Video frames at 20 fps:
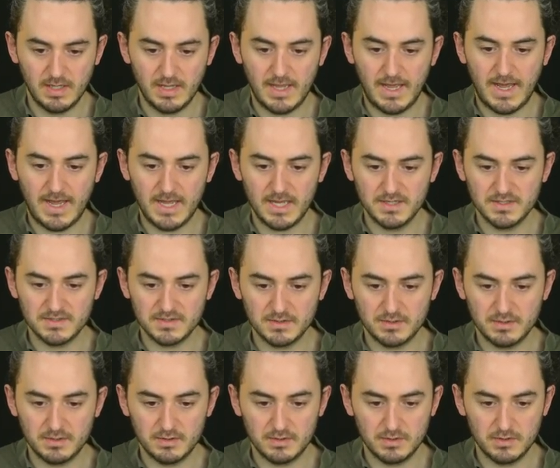And
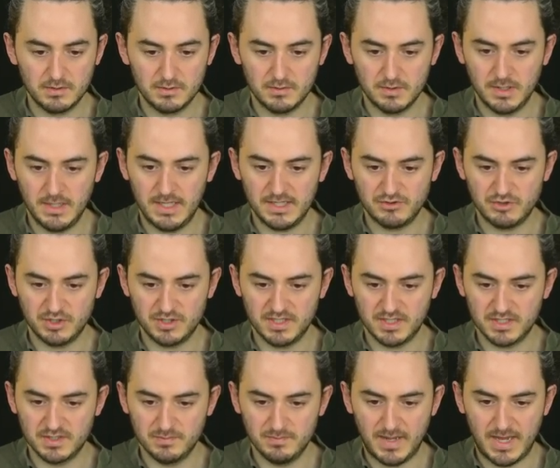let's just
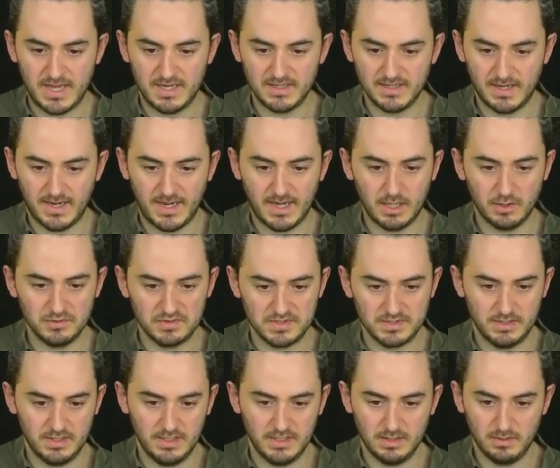expand it out
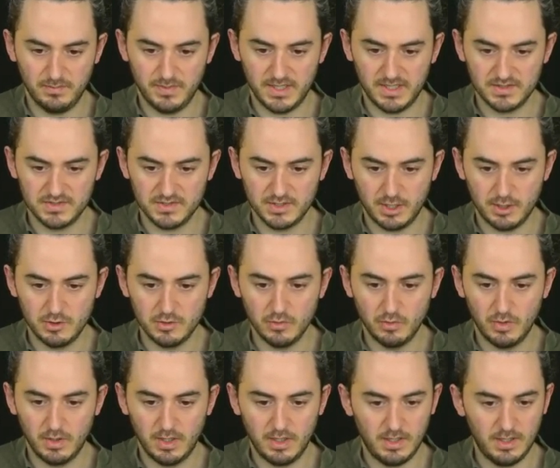a little bit.
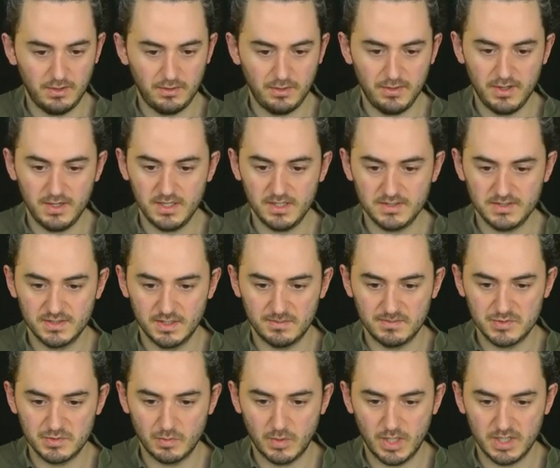So 1/3
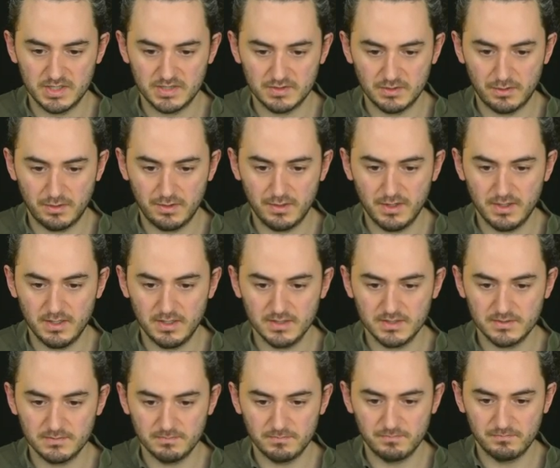times 1 is 1/3.